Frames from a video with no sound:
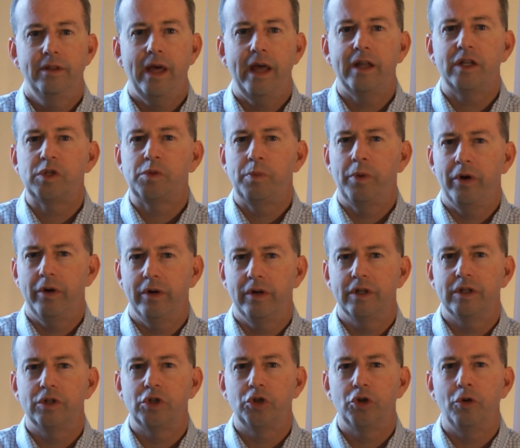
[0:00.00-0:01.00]
That
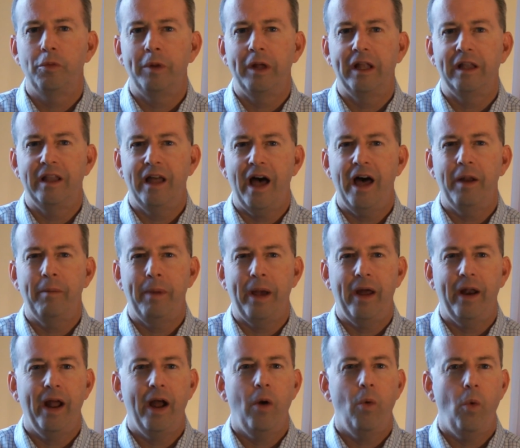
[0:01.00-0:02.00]
experience showed me a lot
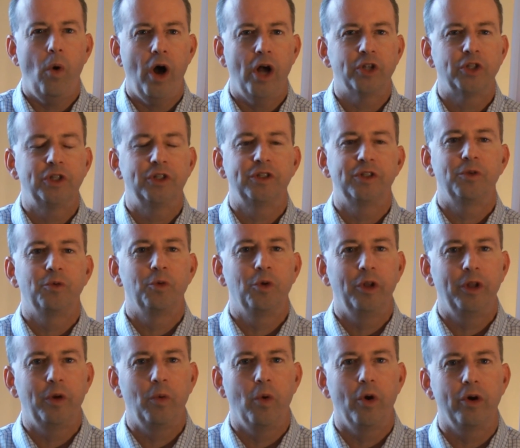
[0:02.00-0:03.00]
about how Washington
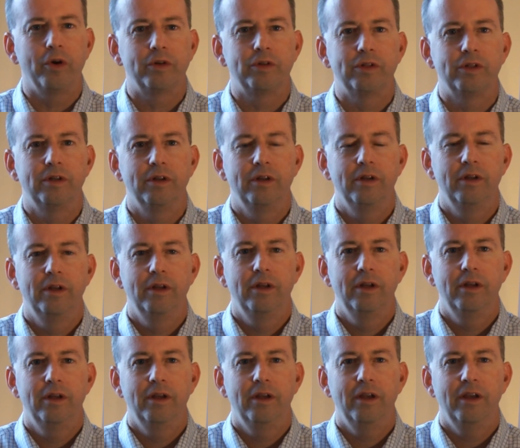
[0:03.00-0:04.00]
really works,
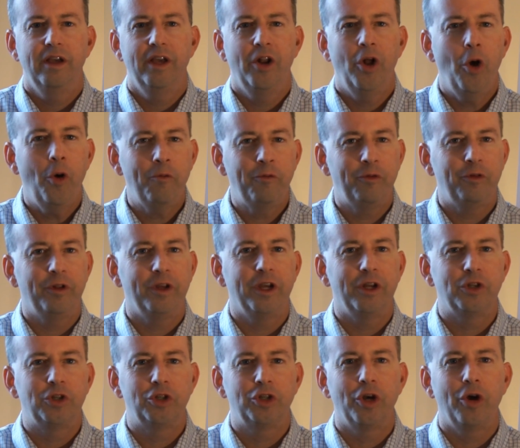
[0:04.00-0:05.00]
and hopefully
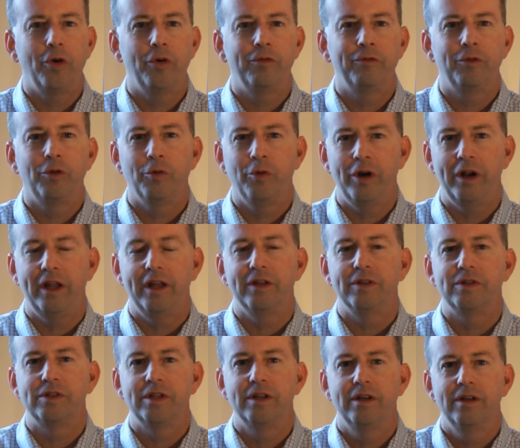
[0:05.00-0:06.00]
it showed
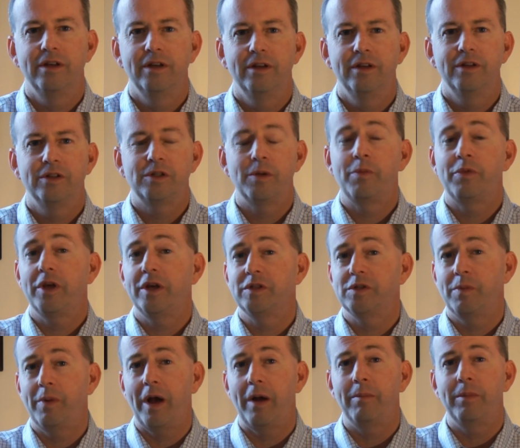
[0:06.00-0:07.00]
Floridians some
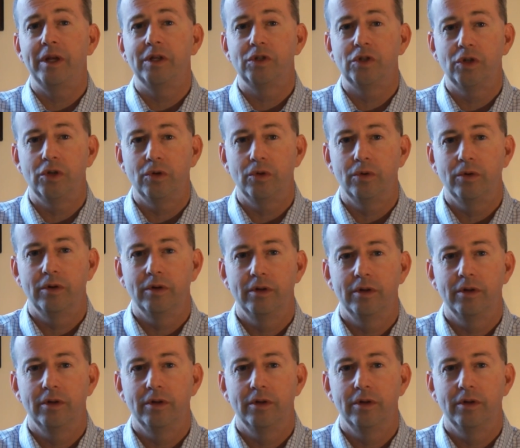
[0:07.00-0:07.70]
things about me too.